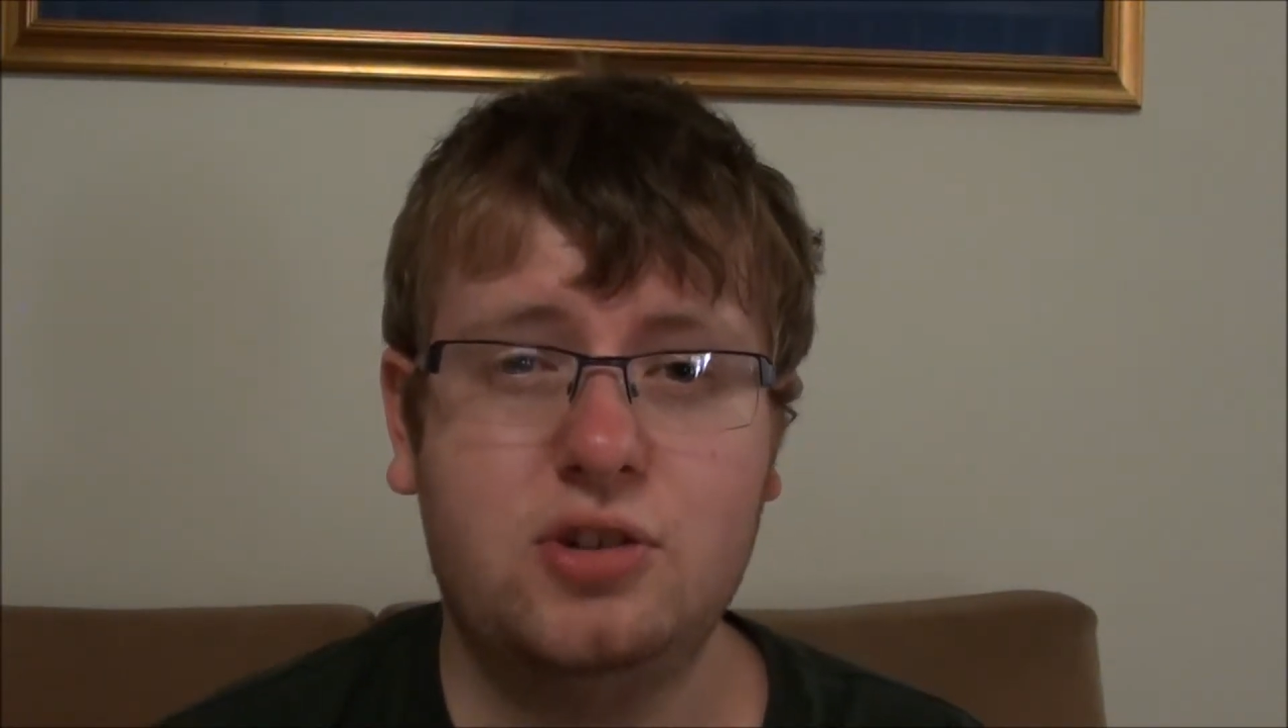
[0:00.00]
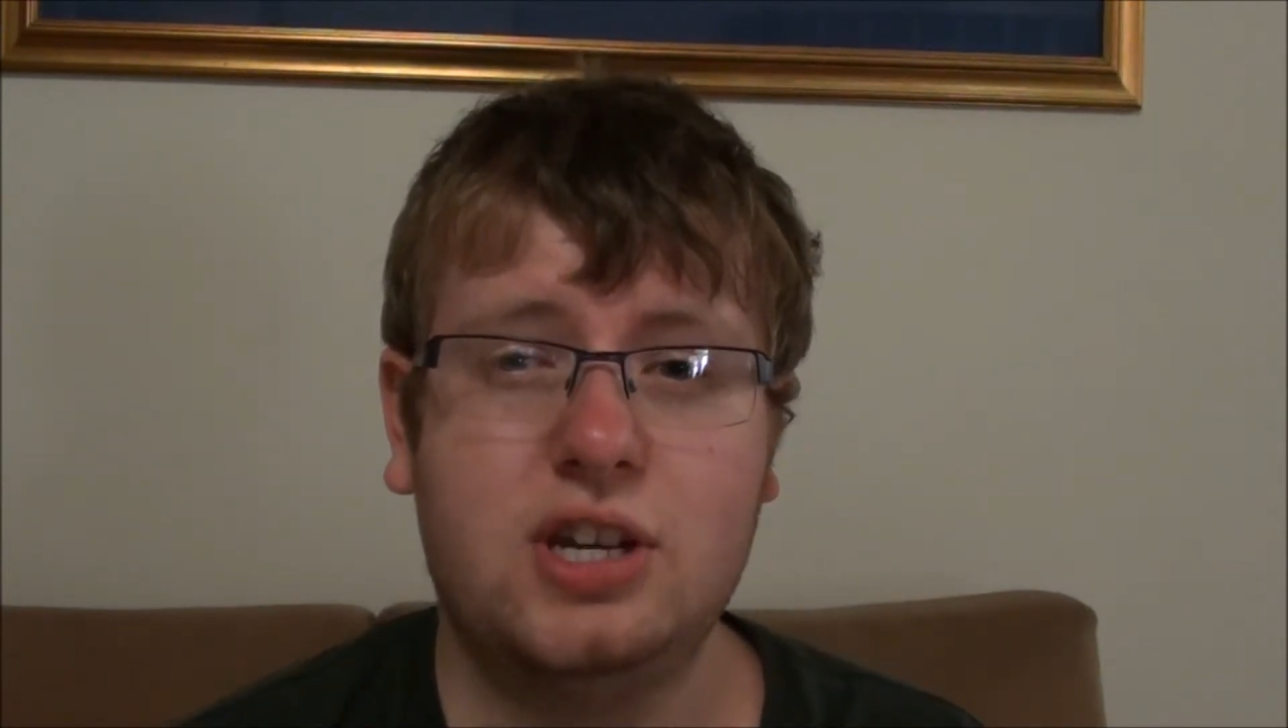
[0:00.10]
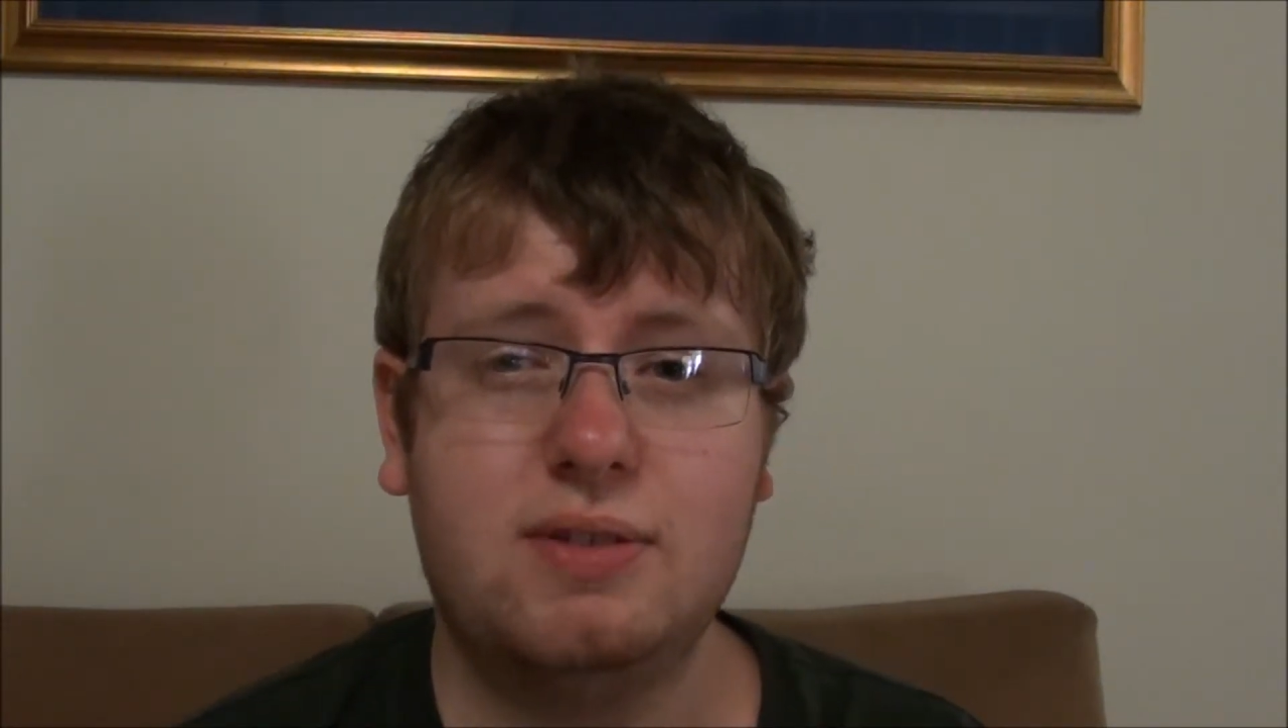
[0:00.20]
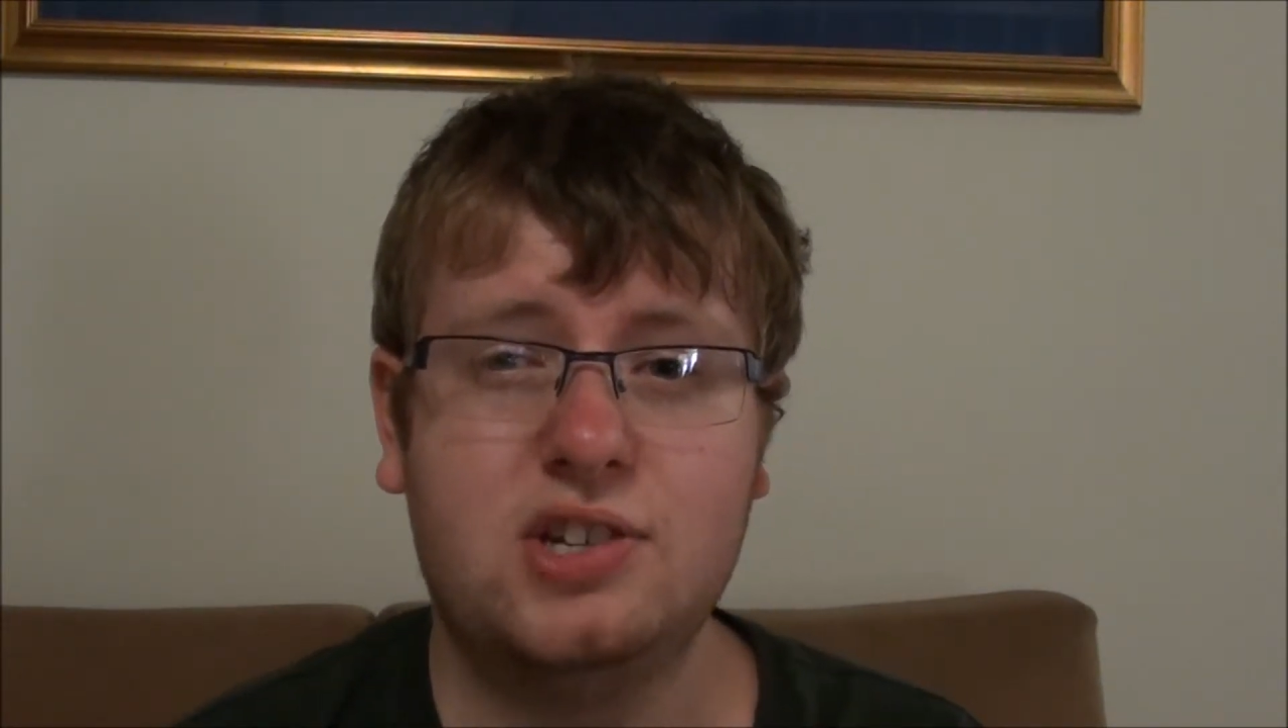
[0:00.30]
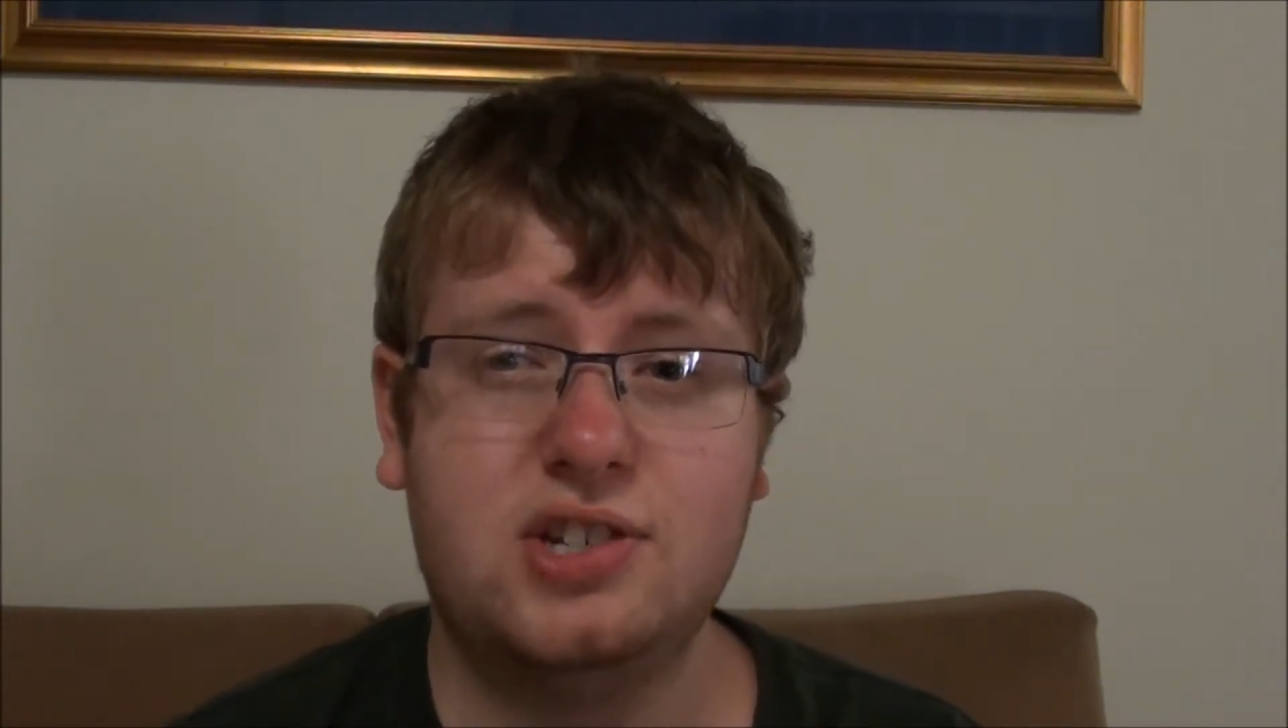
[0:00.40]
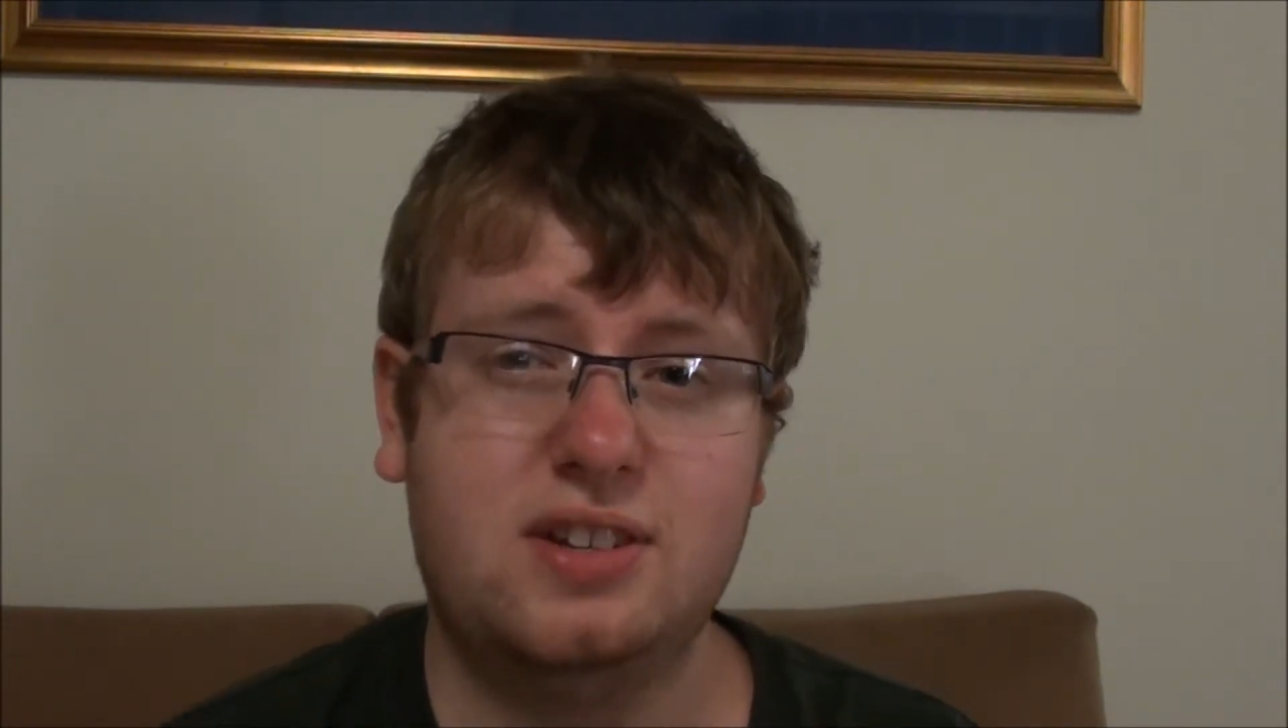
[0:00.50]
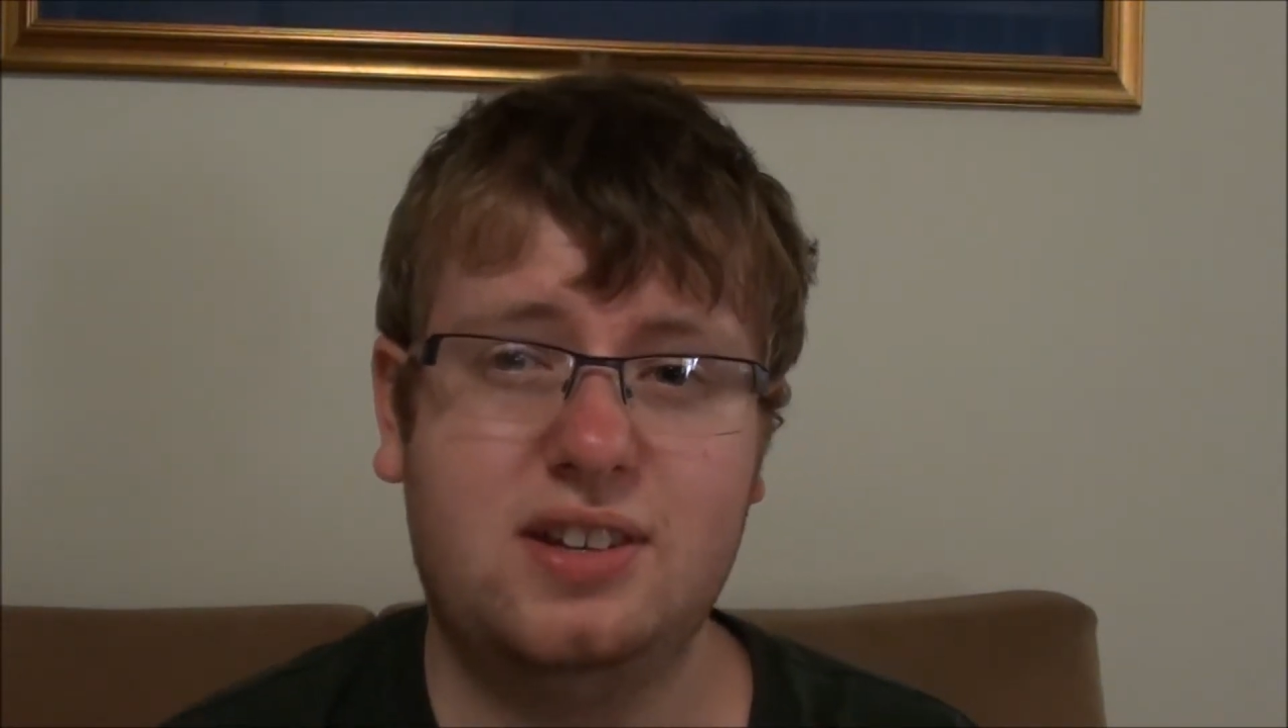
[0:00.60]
generation.